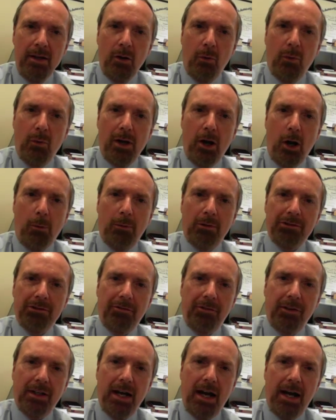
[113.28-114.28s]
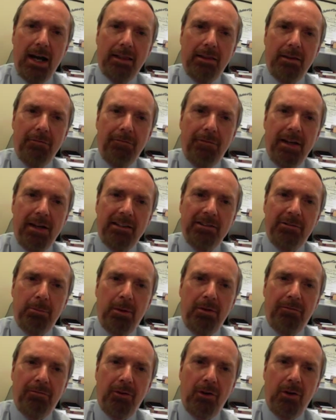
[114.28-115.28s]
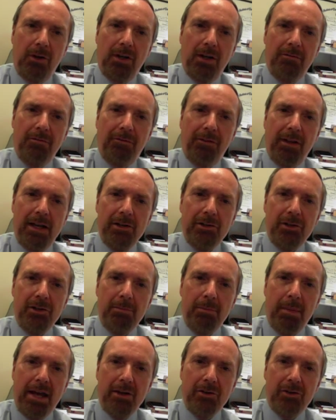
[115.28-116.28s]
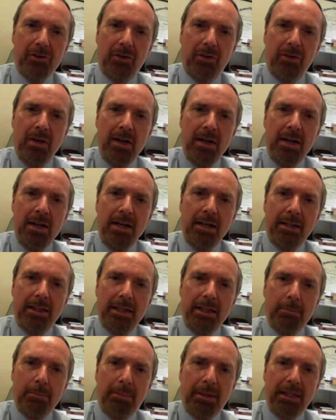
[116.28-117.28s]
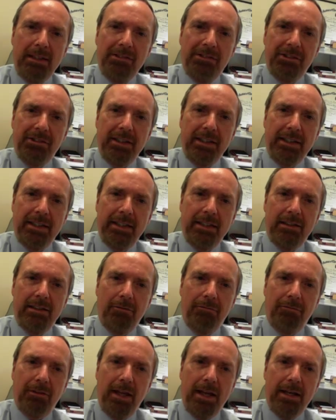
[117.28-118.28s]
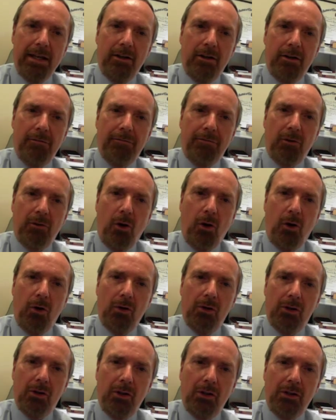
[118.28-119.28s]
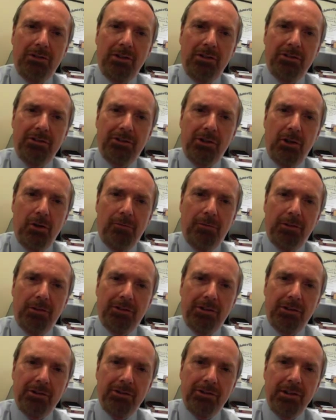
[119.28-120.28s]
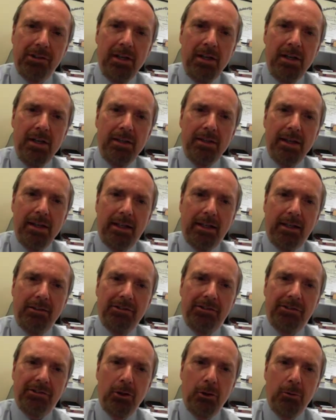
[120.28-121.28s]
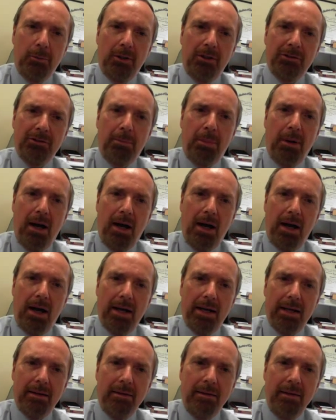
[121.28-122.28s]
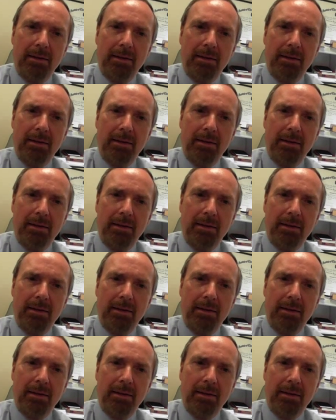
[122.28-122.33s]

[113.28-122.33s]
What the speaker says: We almost forgot the Fed's preferred inflation measure, the PCE deflator for all goods and services that consumers buy,